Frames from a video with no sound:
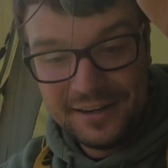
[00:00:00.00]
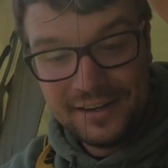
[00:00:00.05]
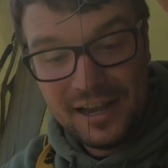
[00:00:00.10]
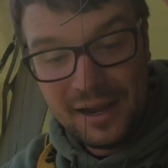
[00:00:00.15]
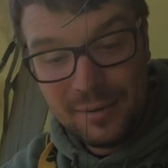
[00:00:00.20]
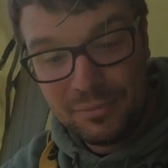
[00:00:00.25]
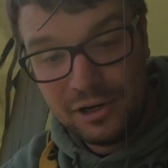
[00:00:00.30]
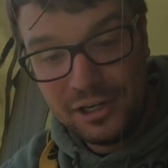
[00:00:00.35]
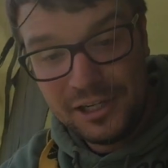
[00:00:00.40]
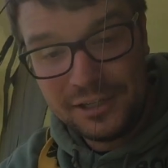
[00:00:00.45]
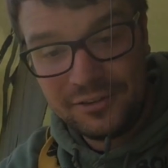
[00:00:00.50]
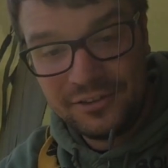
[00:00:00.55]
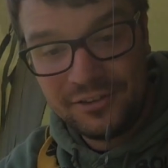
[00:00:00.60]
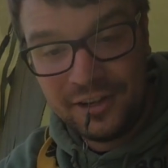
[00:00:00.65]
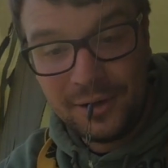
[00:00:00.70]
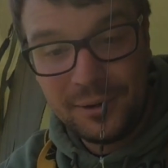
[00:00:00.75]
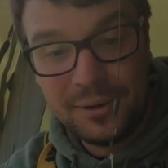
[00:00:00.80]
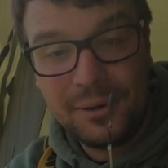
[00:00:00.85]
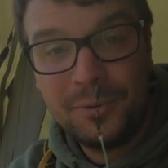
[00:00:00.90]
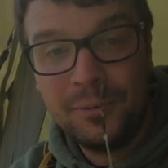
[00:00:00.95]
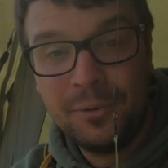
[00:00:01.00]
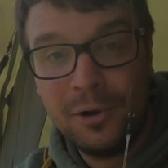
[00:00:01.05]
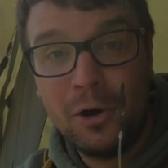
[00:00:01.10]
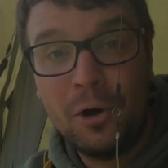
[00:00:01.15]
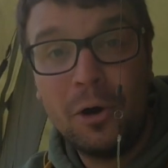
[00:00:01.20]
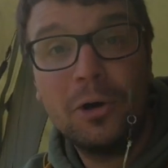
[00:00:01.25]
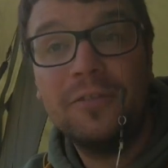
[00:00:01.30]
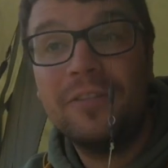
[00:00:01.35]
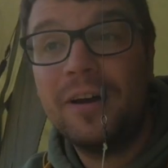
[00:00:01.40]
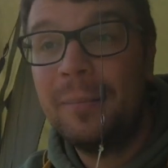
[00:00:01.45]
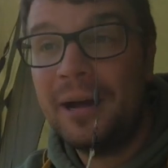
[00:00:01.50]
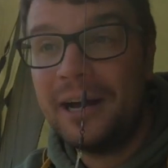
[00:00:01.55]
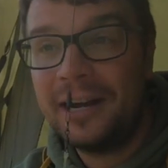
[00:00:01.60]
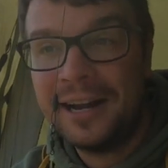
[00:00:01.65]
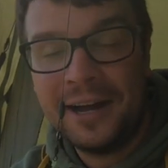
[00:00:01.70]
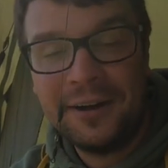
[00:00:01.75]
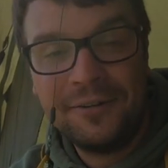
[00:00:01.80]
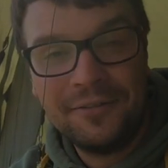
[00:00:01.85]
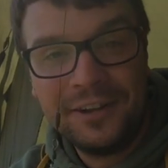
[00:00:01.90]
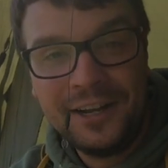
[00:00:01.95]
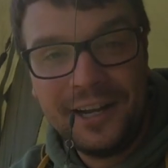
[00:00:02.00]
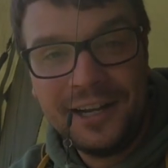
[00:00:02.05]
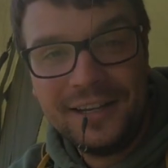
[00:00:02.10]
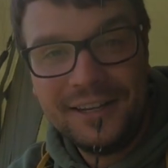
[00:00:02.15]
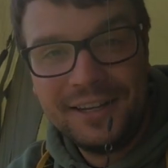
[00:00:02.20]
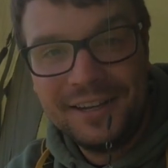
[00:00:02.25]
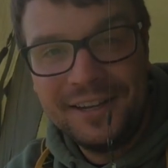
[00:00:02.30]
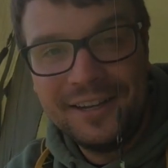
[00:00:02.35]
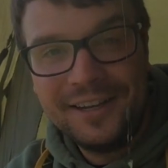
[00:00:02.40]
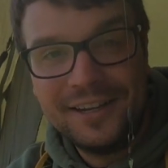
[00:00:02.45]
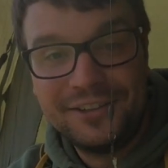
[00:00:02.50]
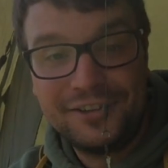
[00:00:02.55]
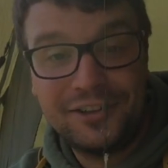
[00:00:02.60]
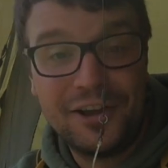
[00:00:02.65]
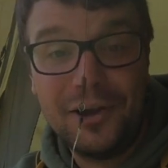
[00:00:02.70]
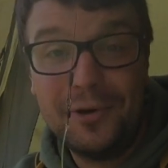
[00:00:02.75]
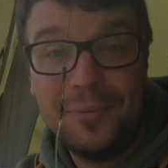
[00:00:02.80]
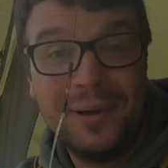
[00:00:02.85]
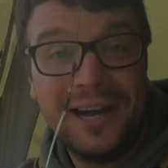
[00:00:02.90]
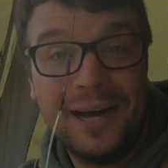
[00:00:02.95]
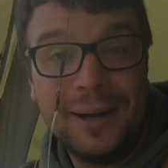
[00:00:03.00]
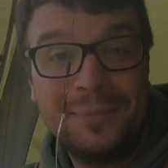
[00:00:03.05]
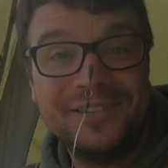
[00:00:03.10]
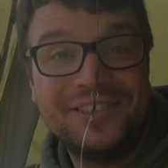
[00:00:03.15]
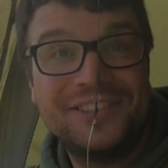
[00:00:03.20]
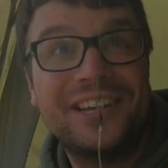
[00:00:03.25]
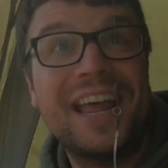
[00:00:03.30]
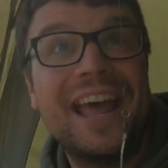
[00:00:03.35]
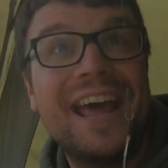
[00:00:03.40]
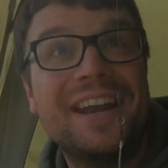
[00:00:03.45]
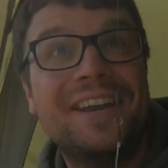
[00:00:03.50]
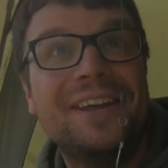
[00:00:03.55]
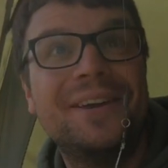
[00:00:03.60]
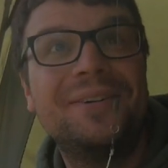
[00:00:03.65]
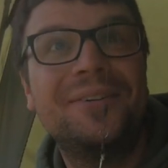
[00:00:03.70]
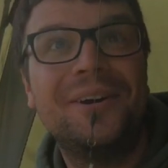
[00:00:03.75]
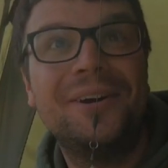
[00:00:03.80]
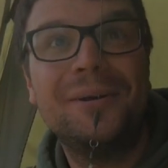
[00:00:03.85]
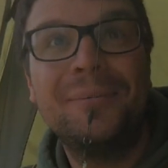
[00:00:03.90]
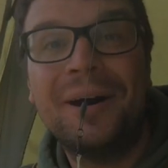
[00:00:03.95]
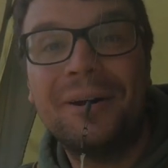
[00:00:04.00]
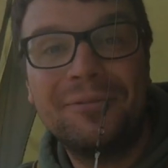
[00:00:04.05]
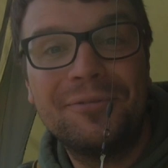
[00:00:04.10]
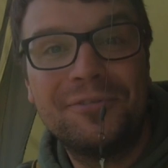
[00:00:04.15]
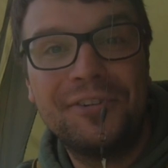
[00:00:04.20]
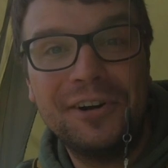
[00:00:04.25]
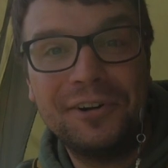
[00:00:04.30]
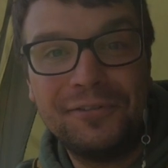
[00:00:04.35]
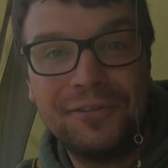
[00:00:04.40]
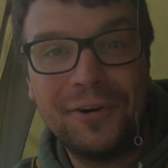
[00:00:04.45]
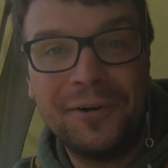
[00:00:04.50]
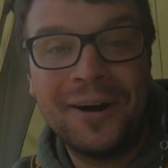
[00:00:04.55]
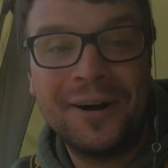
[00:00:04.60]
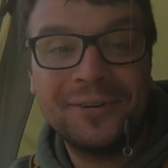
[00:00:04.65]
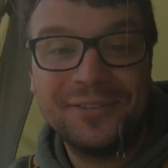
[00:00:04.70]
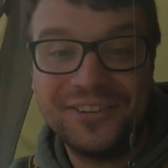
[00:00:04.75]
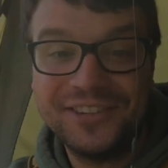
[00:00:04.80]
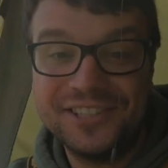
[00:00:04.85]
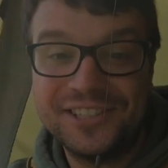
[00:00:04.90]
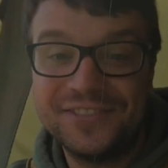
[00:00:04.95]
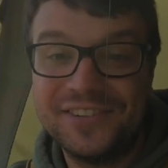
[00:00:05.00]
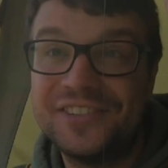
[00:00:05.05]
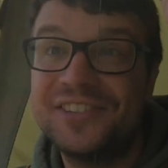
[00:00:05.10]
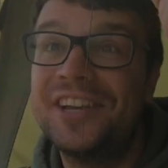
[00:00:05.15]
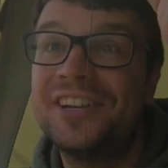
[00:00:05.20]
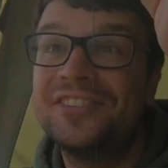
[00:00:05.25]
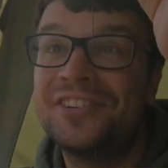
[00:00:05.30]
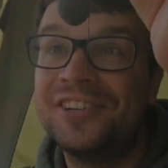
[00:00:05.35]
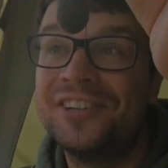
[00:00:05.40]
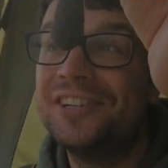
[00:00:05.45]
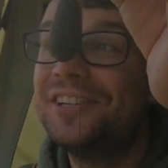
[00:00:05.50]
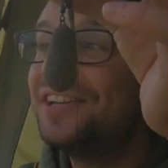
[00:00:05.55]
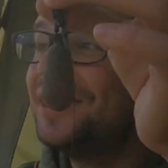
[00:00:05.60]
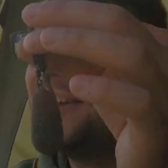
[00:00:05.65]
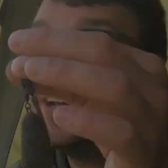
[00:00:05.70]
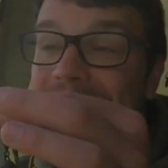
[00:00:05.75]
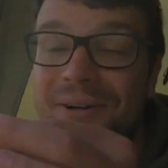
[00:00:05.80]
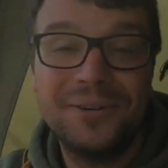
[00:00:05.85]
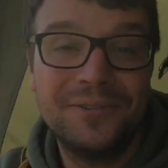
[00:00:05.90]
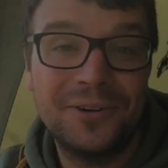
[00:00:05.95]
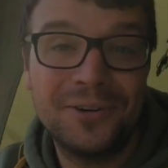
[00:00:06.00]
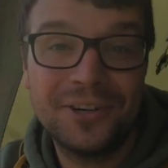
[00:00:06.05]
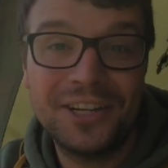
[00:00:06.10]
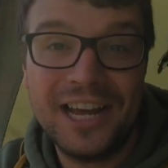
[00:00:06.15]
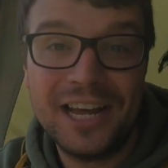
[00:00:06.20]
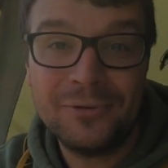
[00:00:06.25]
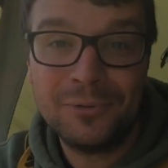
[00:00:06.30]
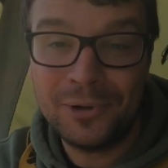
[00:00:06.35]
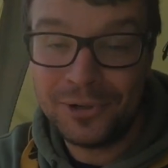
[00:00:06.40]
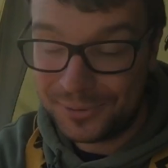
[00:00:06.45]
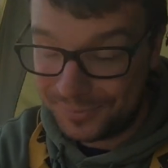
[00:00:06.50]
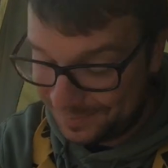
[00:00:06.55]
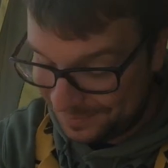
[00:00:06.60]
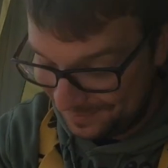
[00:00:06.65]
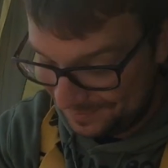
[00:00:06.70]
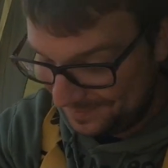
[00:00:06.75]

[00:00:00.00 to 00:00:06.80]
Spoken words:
Yeah, brilliant. So we'll hoy that back out there and just hope it happens again. We're only about 3 or 4 hours into the session and we've already had one.